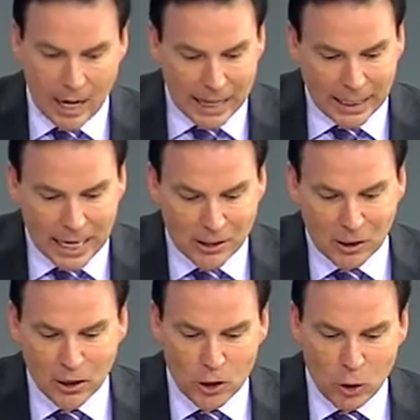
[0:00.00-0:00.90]
I guess
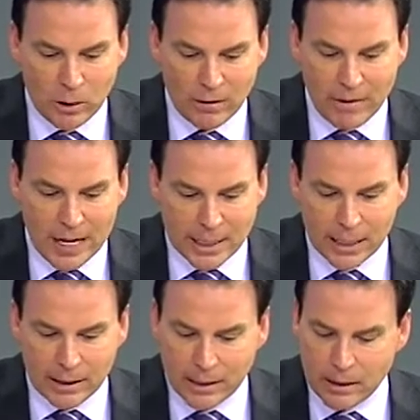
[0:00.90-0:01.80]
you
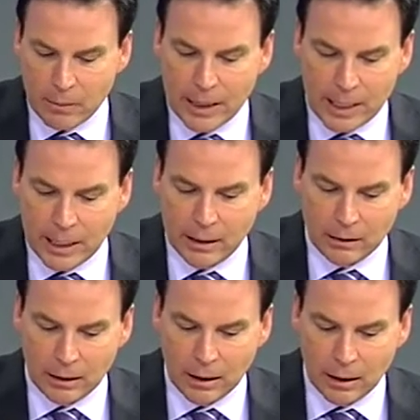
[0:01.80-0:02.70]
invented this immediate
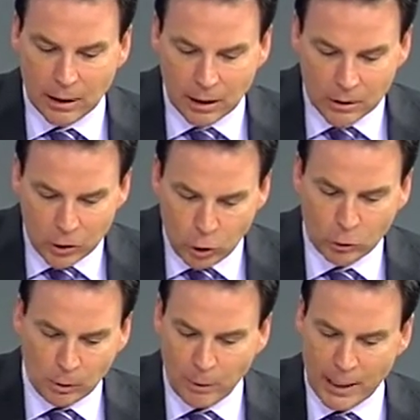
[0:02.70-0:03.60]
tooth
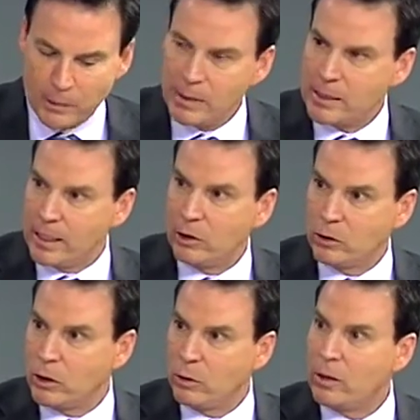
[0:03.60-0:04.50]
replacement, single
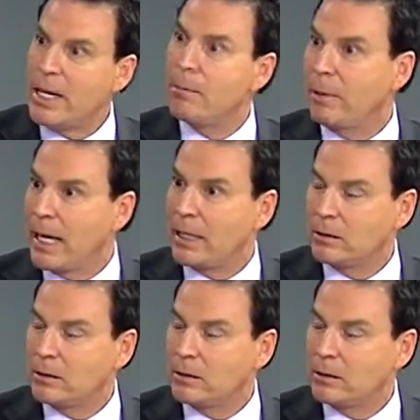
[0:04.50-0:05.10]
tooth implant